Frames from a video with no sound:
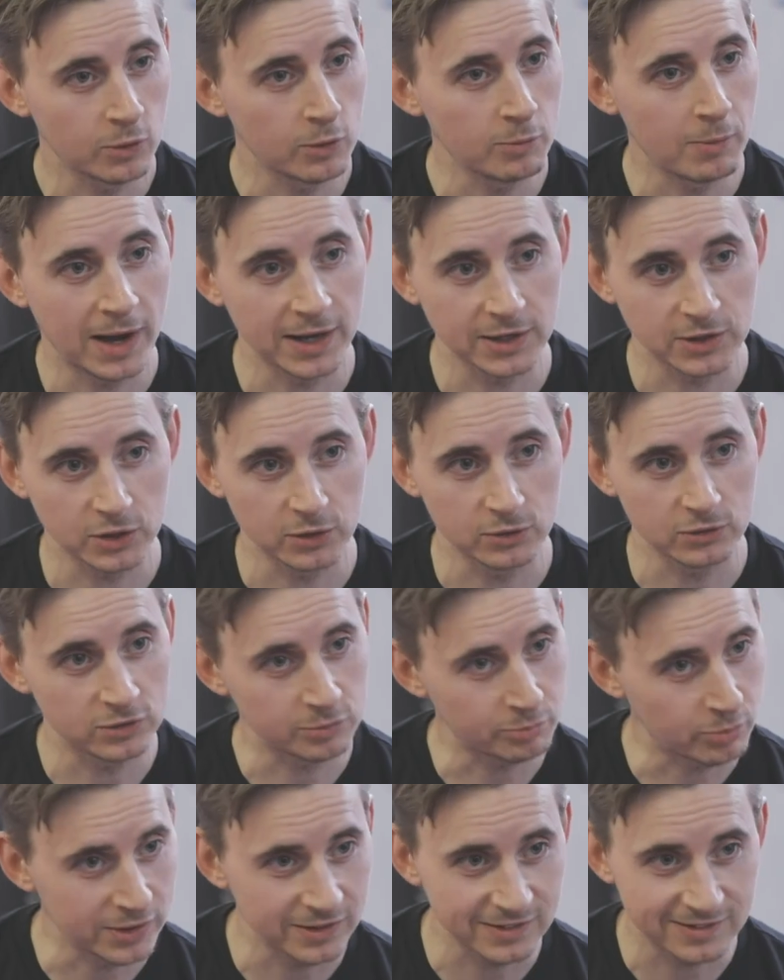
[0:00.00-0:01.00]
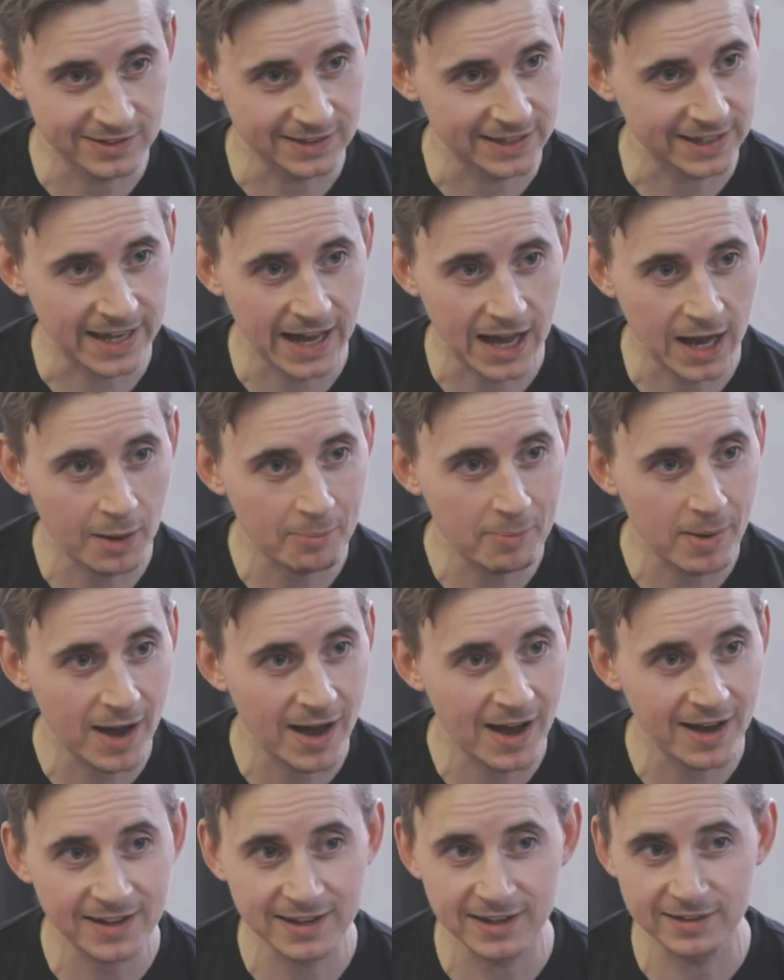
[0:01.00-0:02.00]
we might do sprints in the car
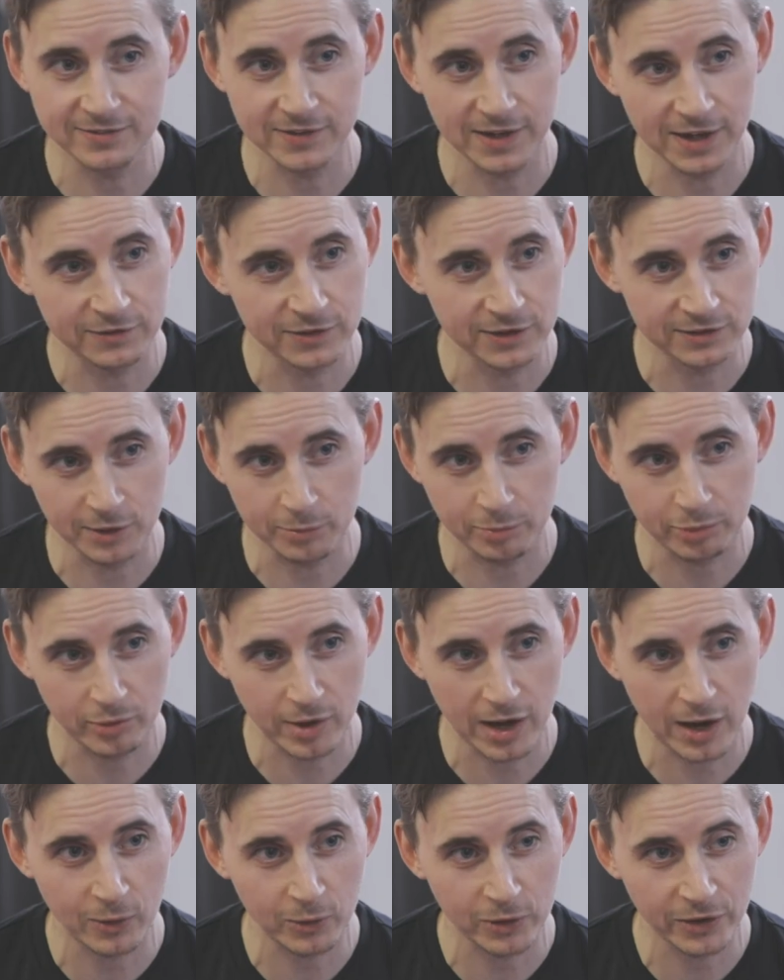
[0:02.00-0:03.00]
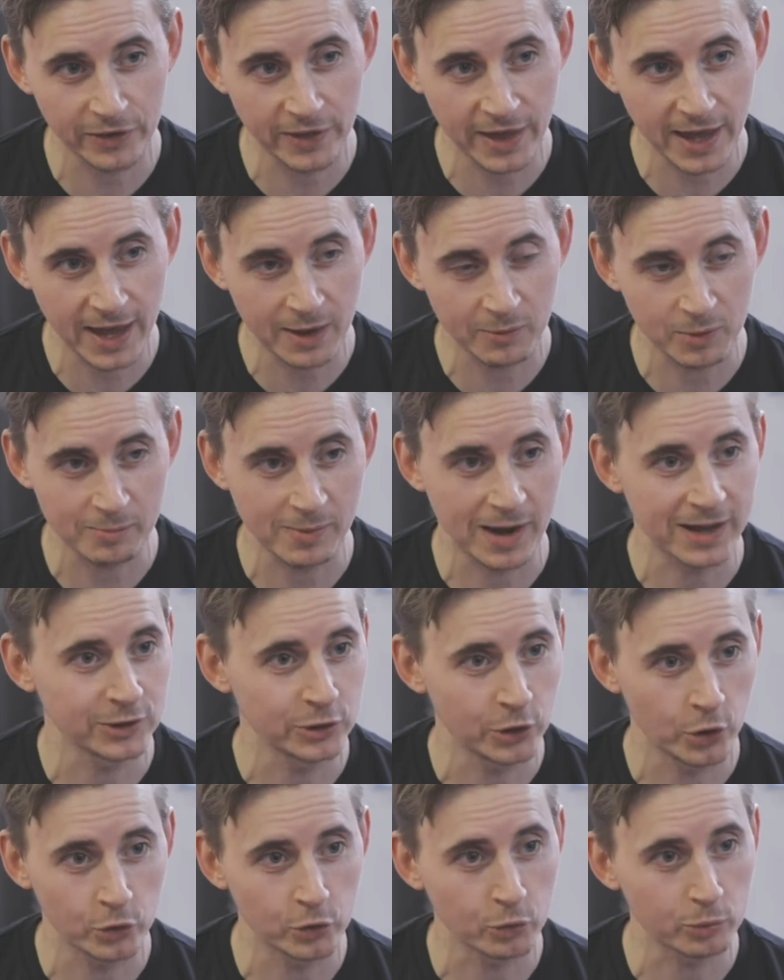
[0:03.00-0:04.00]
park. If, if there's a prowler there, we might
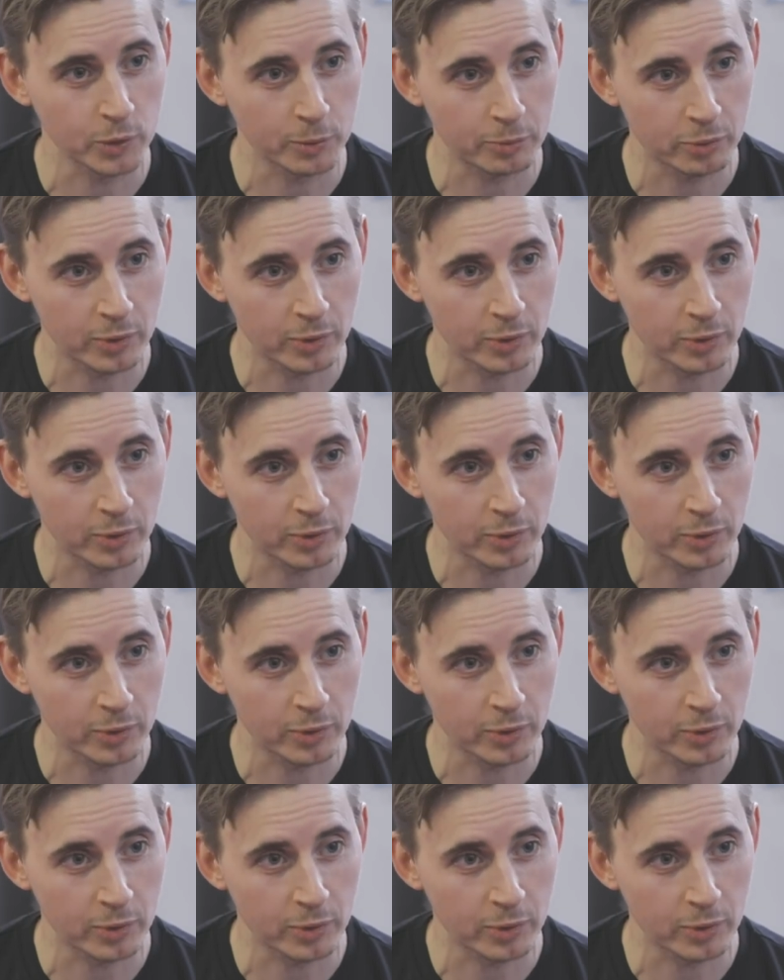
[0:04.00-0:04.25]
load up the